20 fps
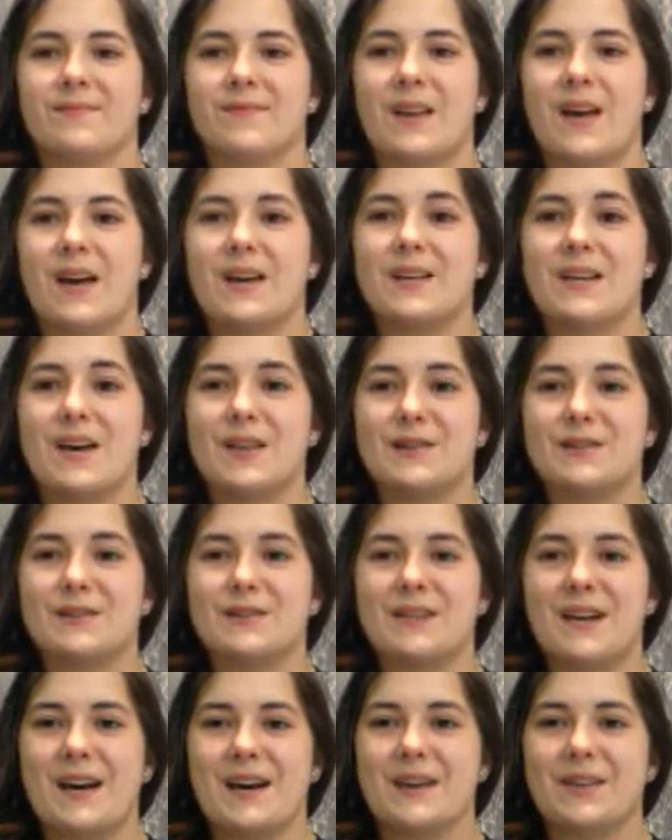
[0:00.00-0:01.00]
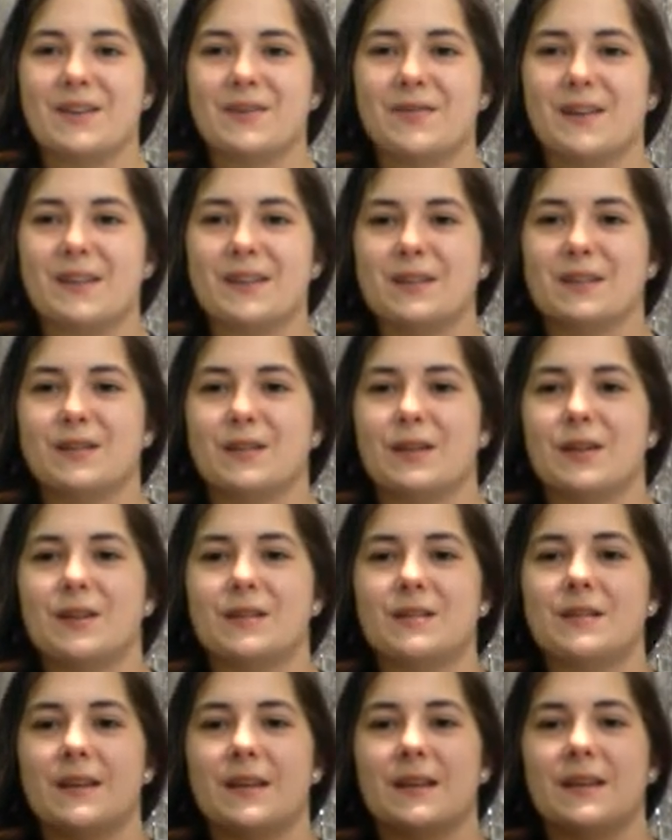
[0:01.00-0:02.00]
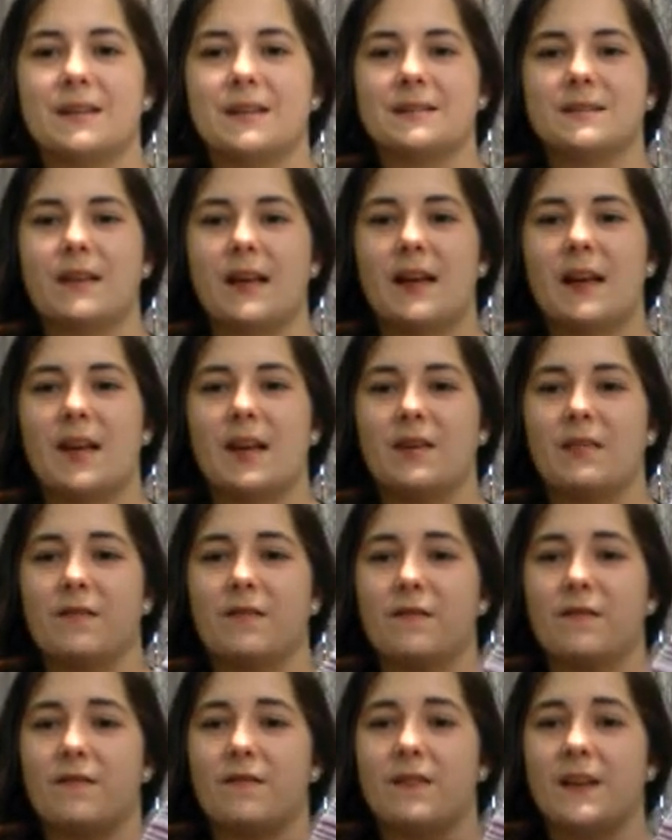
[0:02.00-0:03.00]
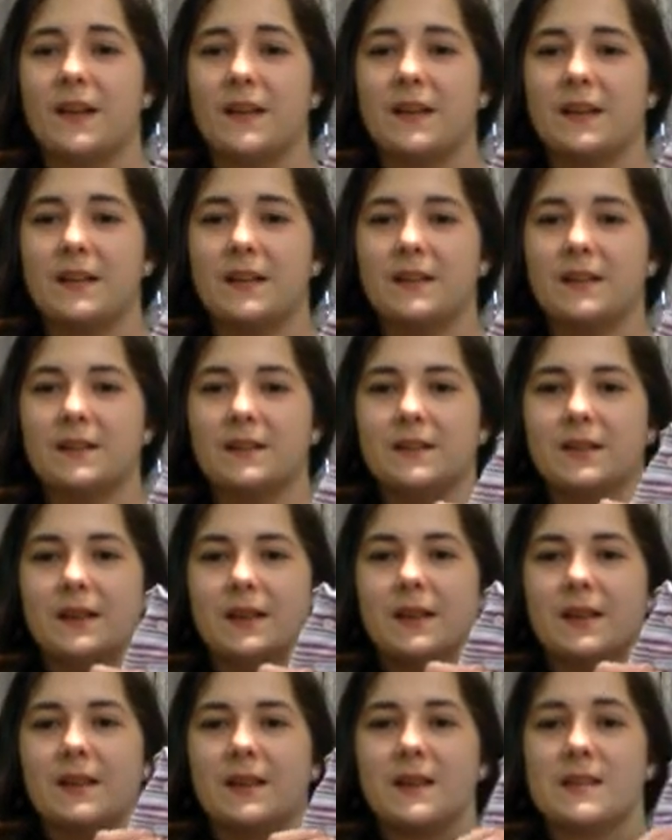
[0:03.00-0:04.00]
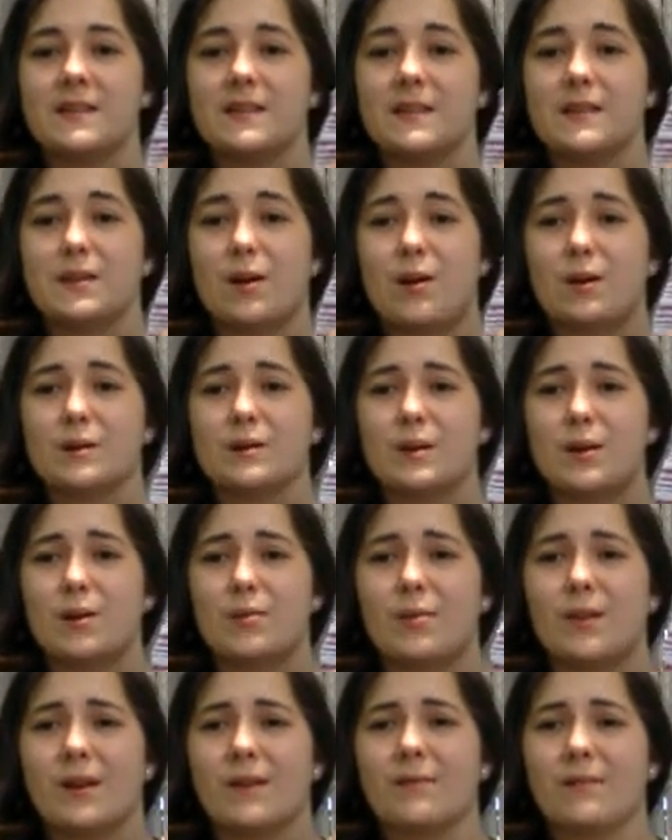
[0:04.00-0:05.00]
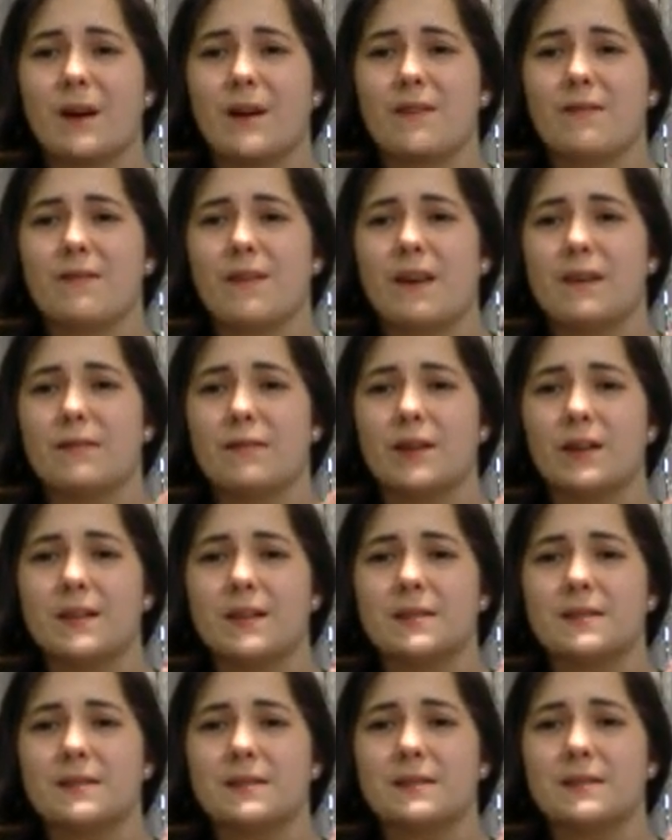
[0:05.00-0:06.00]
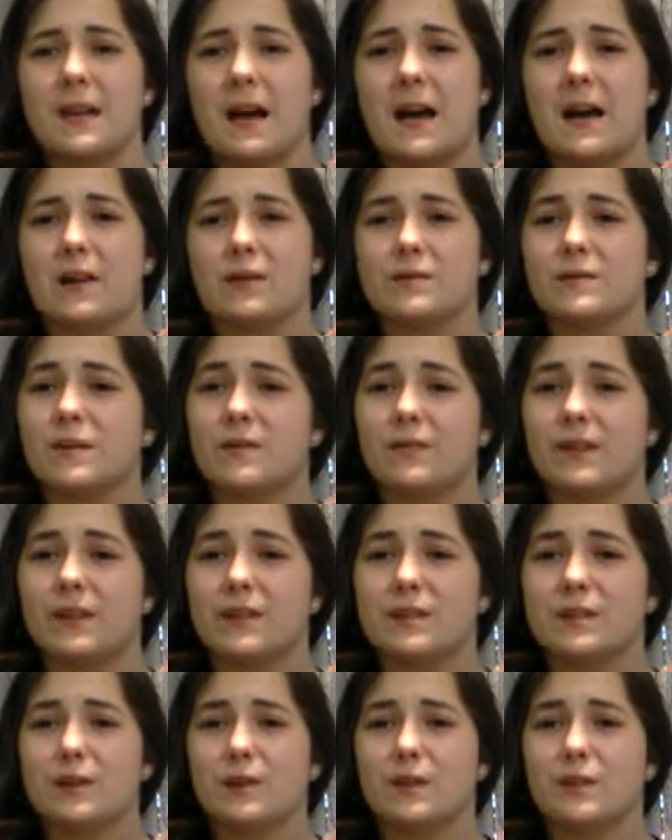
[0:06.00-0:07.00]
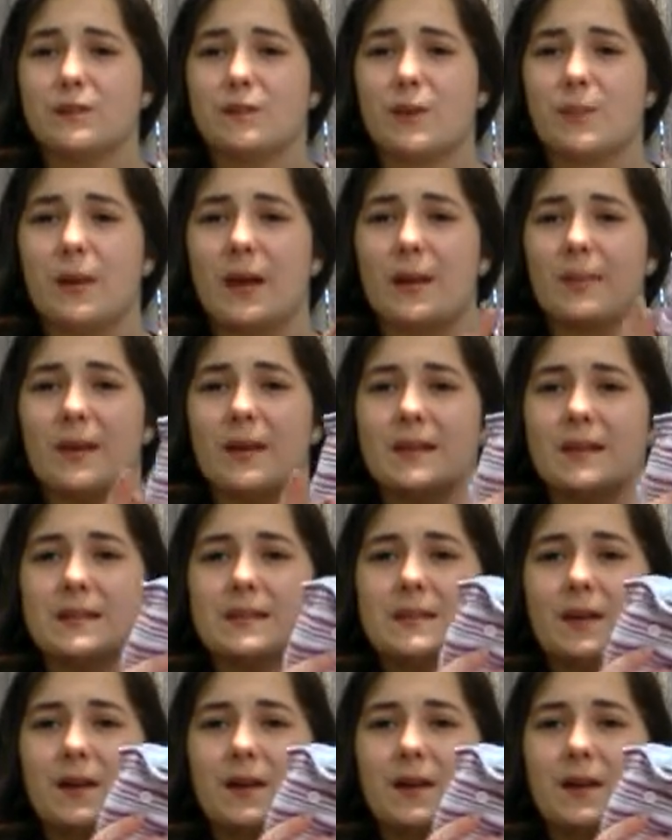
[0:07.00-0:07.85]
Another style of inserts is a fitted. This is also one of my favorite styles of inserts for babies.